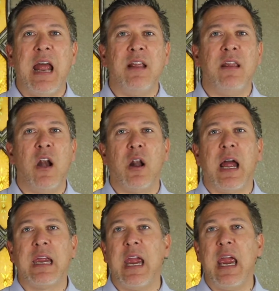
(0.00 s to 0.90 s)
and they're
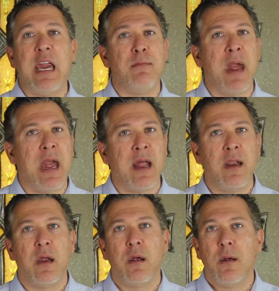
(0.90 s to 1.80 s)
like, hey, man,
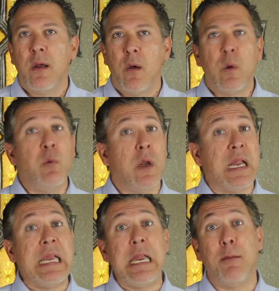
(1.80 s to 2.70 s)
we
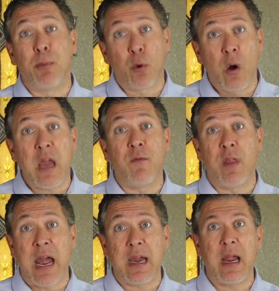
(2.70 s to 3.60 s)
really need to pray for
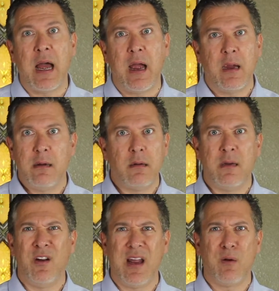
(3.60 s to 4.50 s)
that guy.
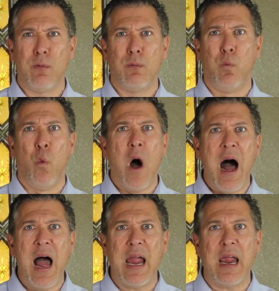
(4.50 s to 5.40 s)
And you're like,
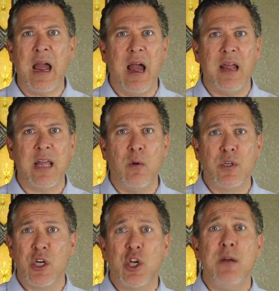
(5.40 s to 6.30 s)
why? I, I thought it
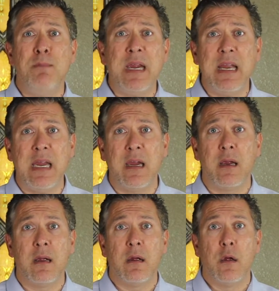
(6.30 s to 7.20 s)
was a good
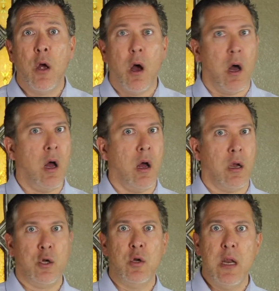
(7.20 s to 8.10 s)
meeting. Oh,
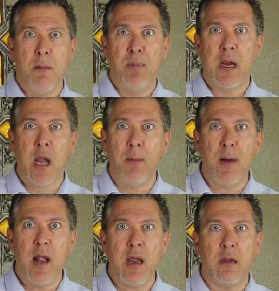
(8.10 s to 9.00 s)
you didn't pick up
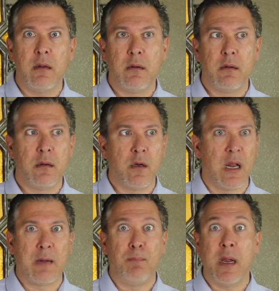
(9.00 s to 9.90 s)
on it? You're
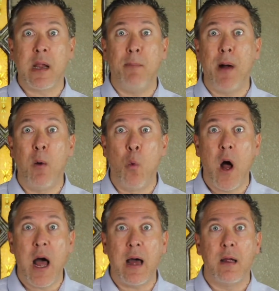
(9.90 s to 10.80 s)
like, pick up on
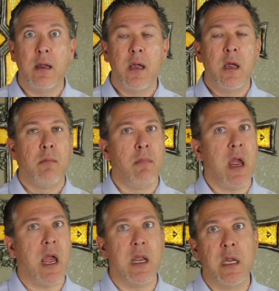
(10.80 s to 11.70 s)
what?
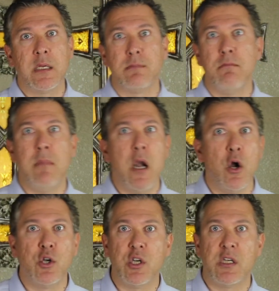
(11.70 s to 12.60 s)
man, his
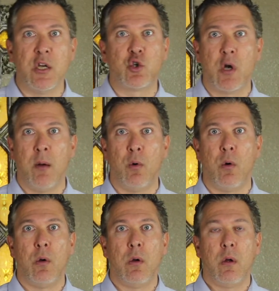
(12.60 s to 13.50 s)
marriage is in trouble.